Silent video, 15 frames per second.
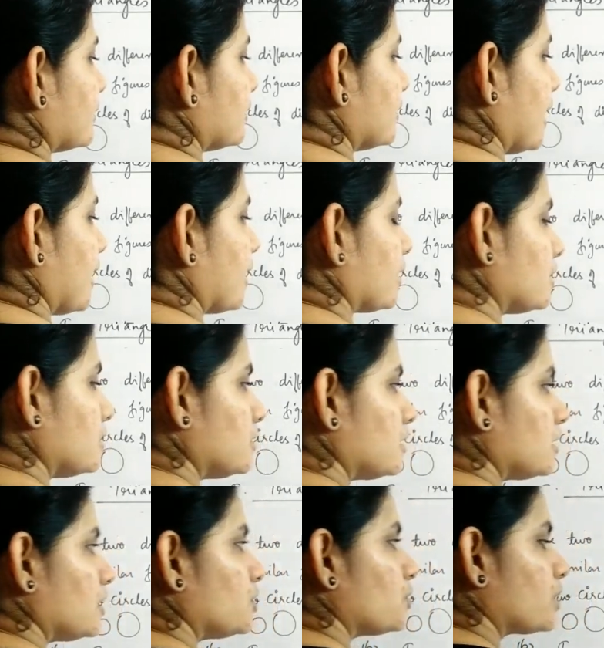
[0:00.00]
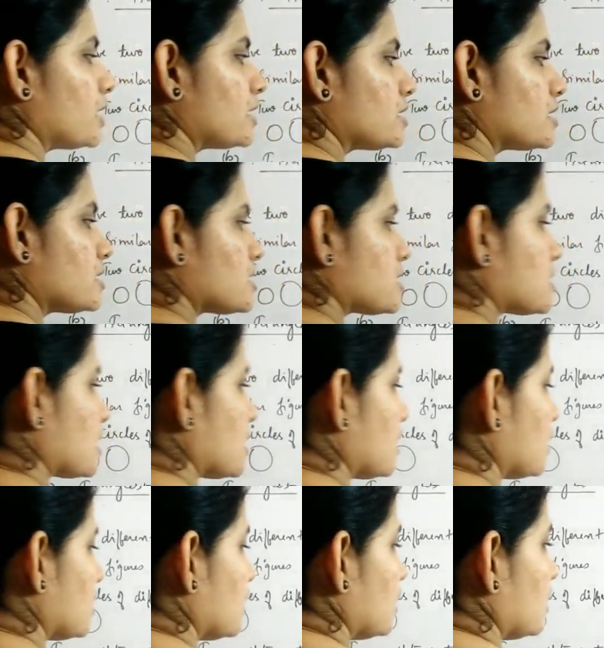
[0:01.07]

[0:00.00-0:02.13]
another thing, you can just take